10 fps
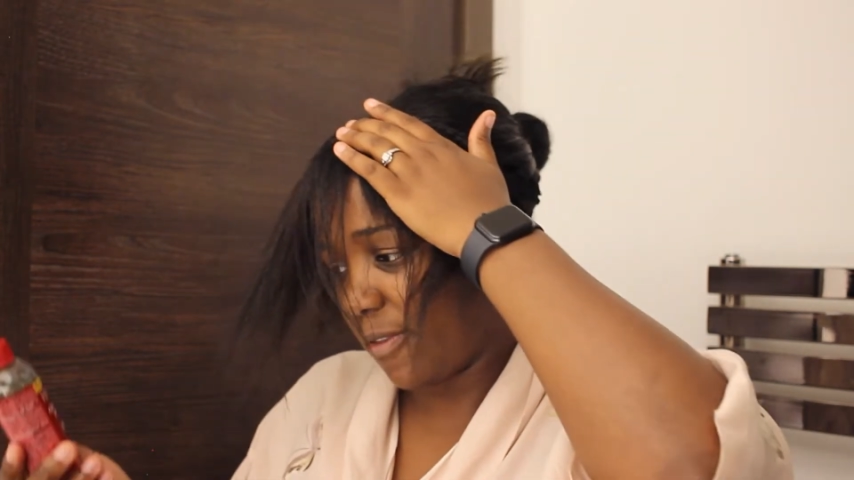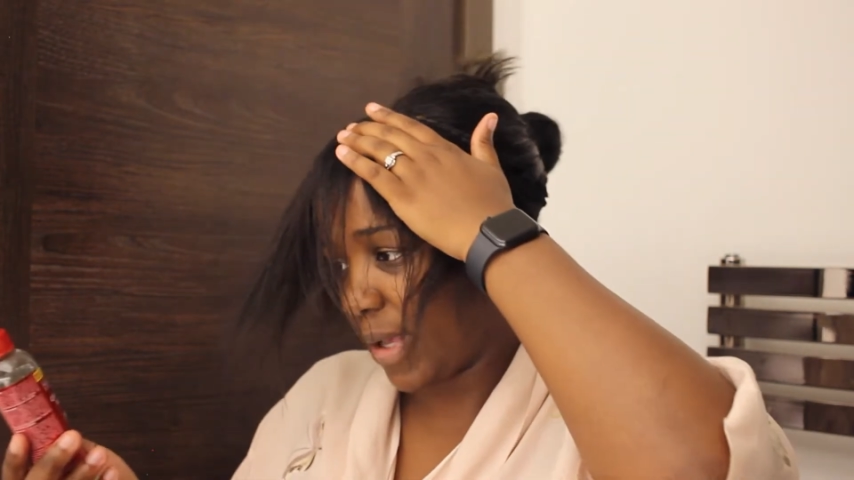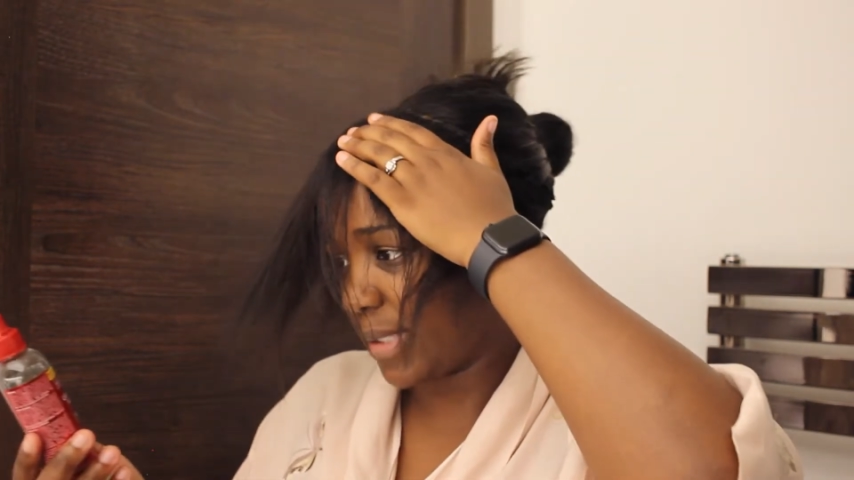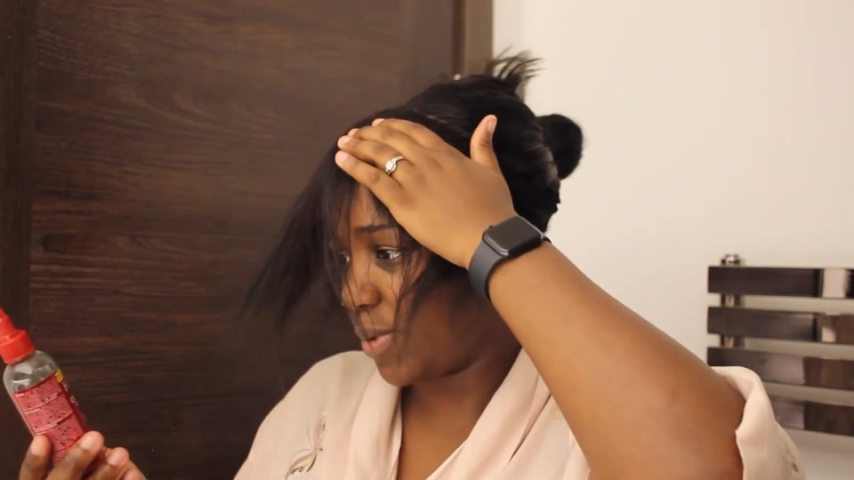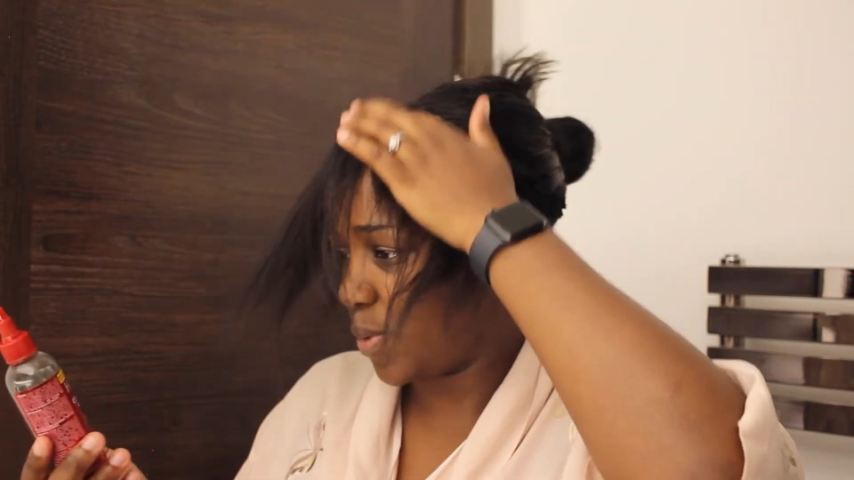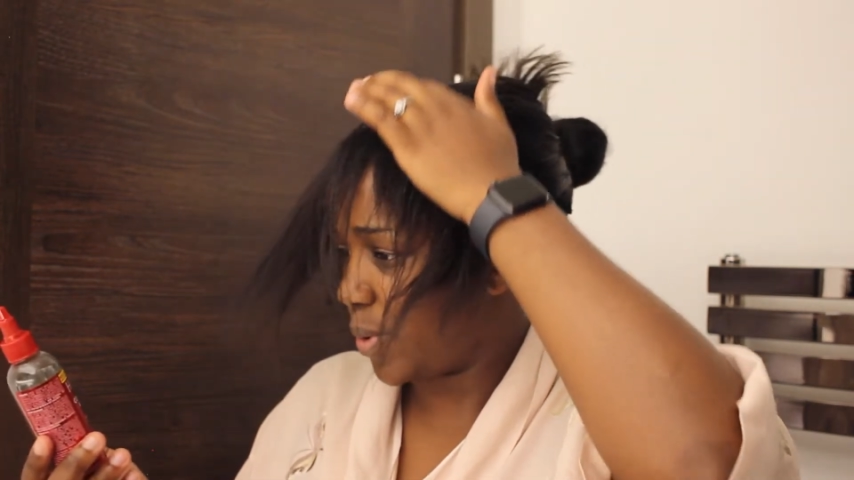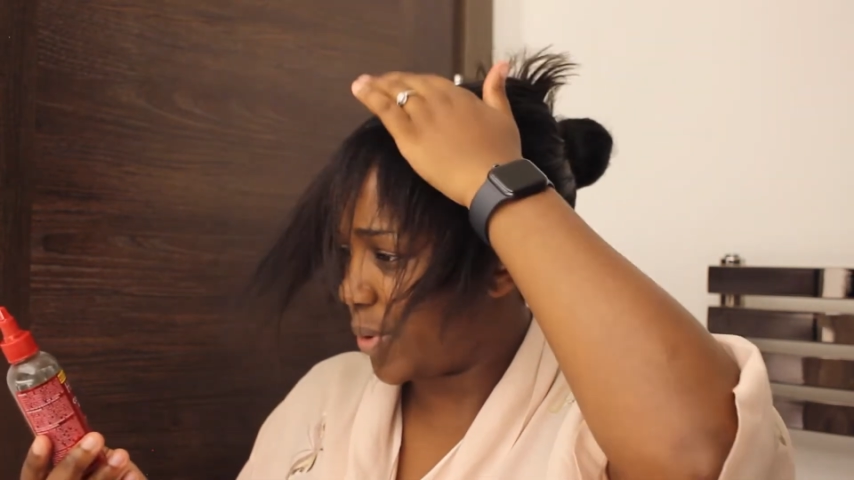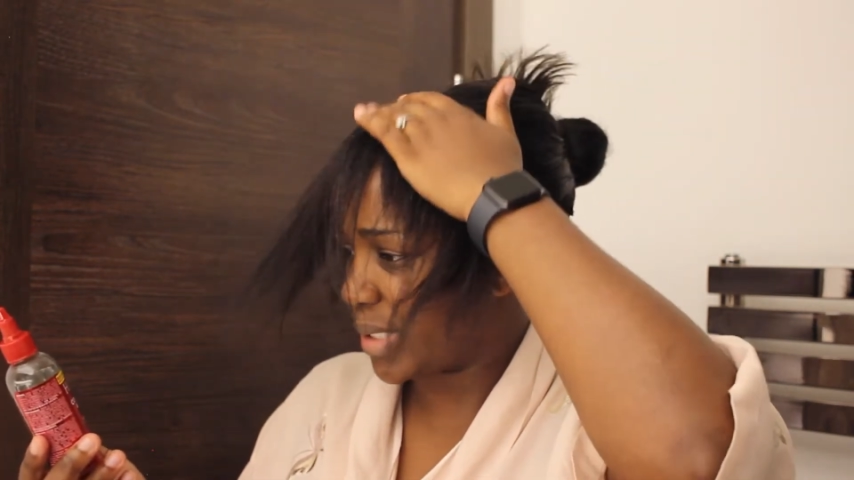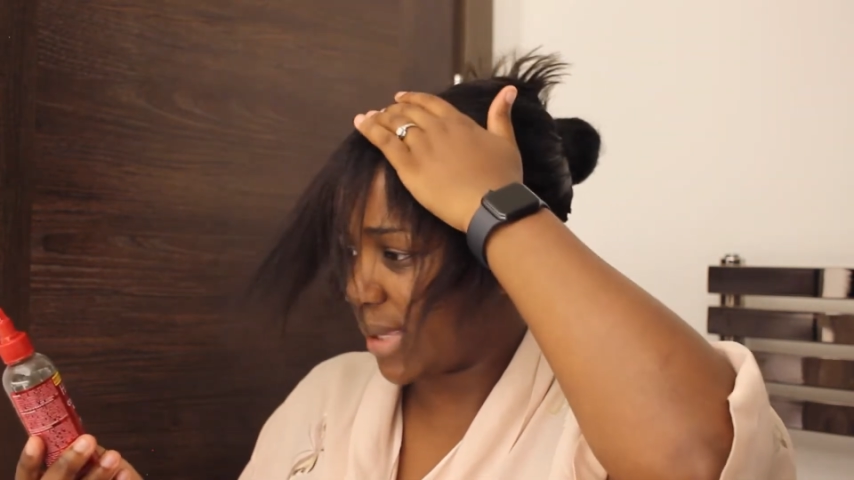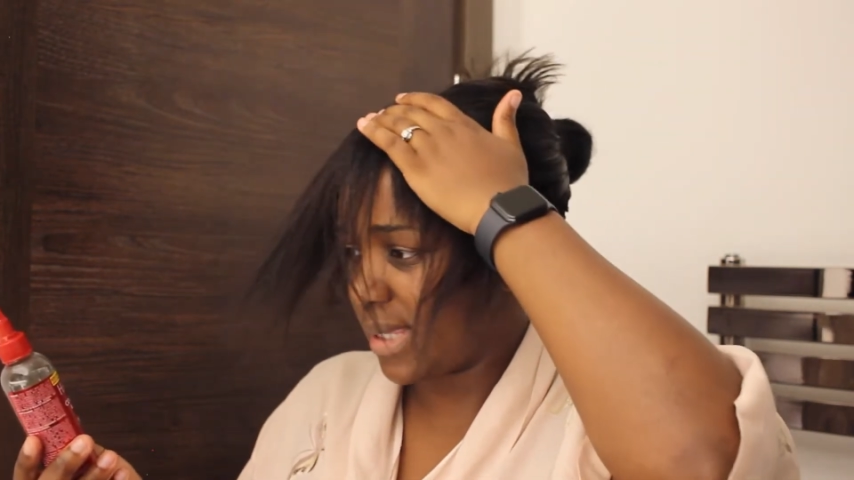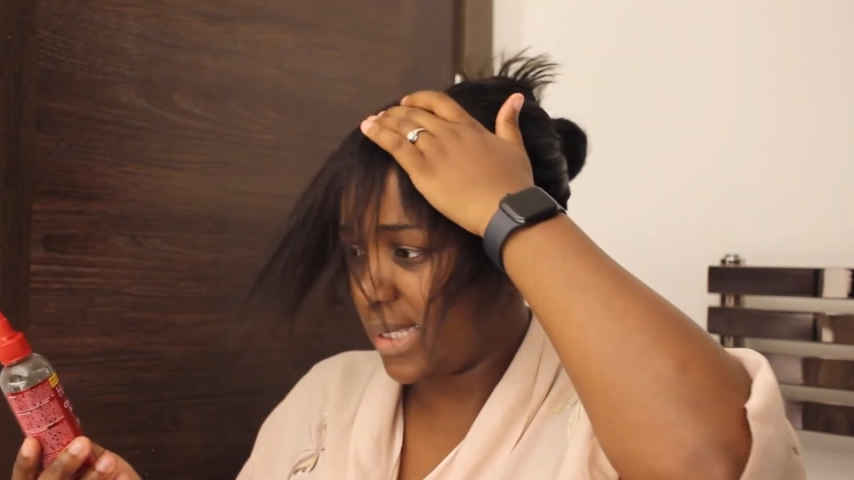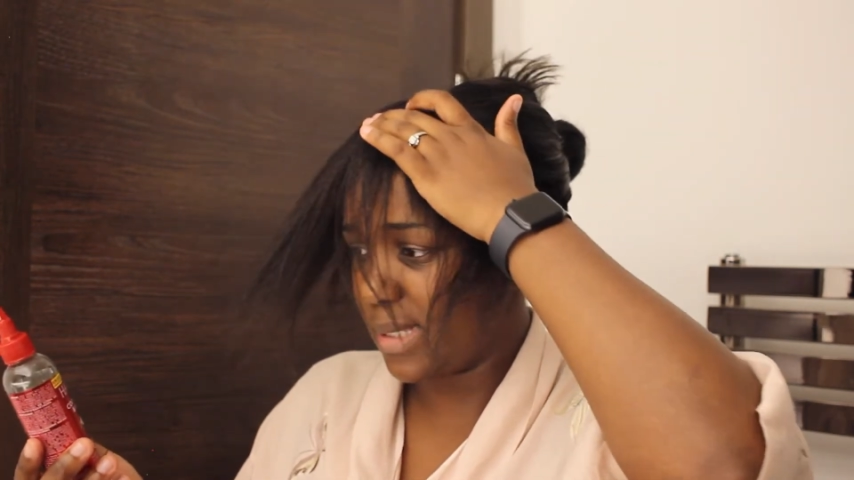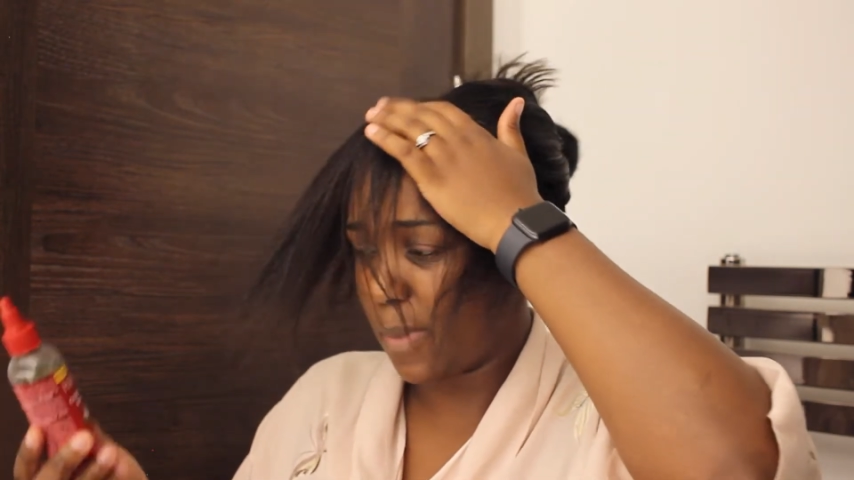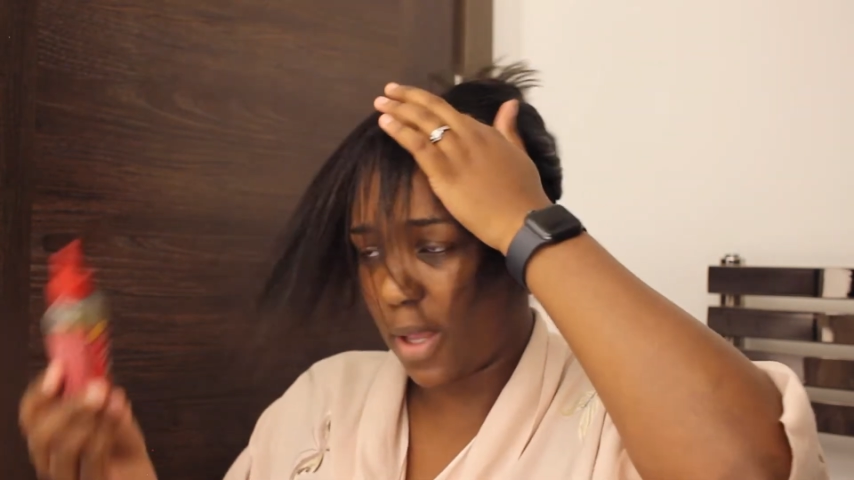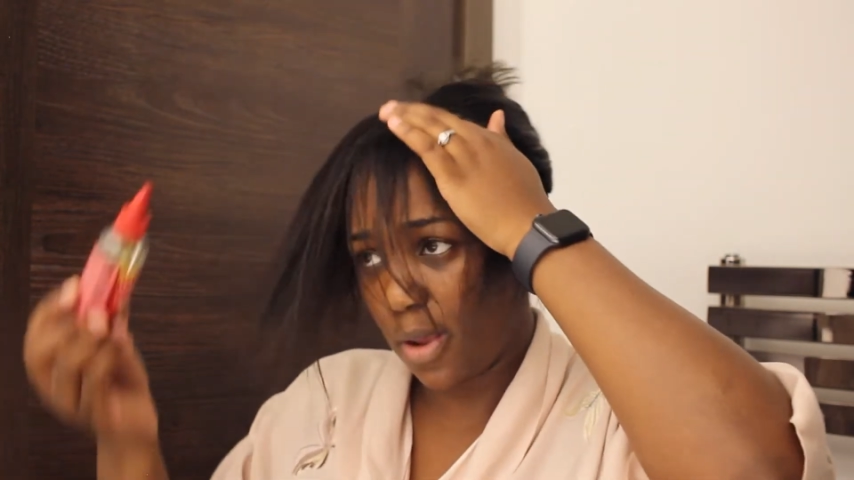vital oil. So this is by